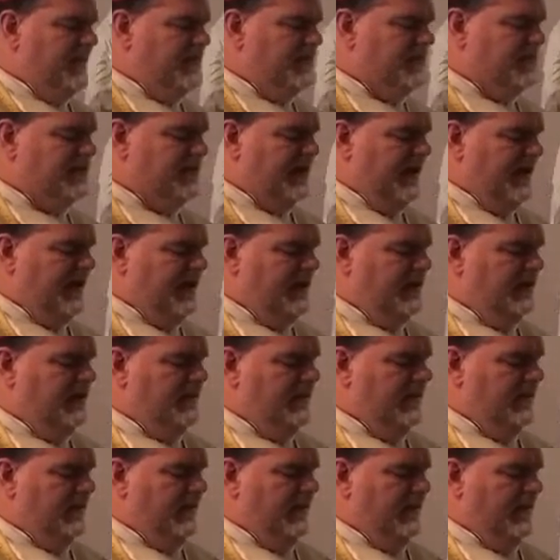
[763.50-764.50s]
this
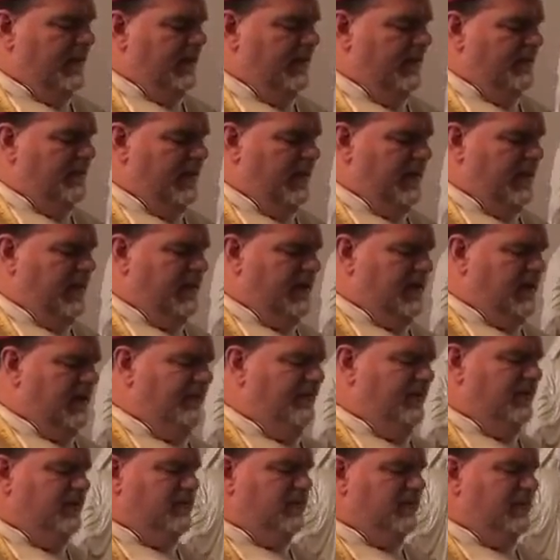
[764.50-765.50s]
sin uh, be
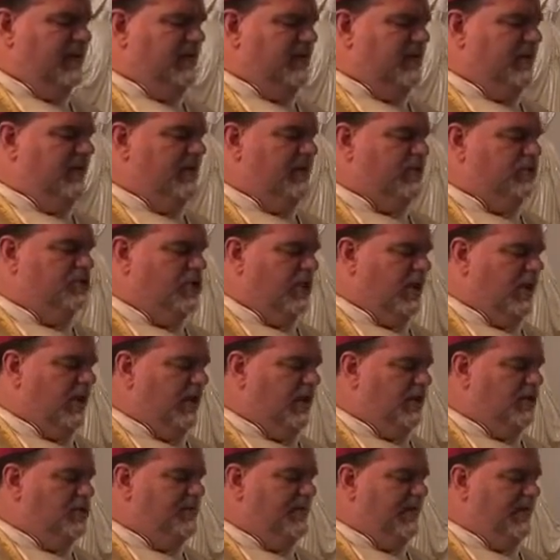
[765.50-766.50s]
given to their
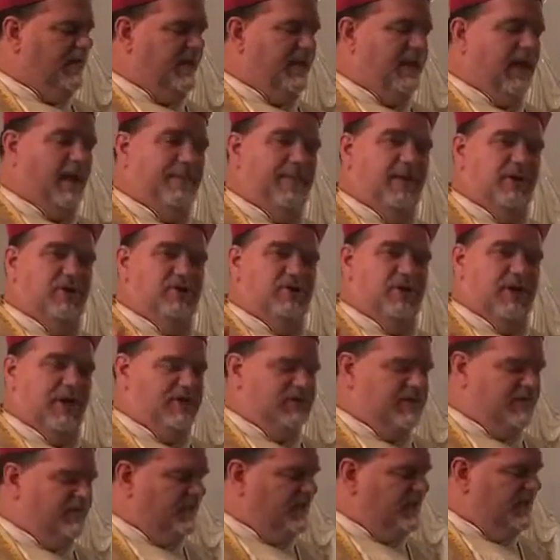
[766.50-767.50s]
charge. May they not be
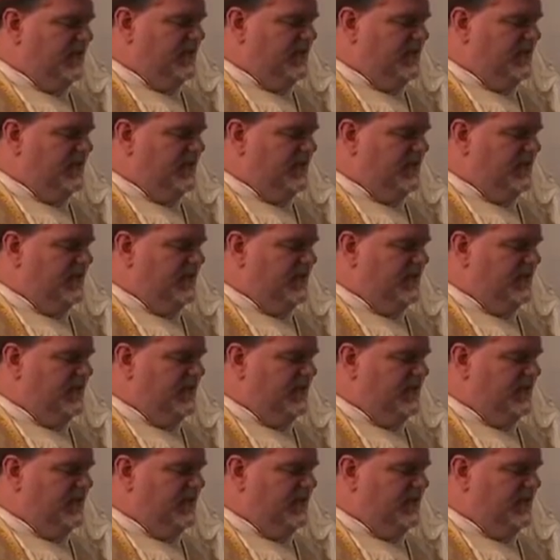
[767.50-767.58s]
judged for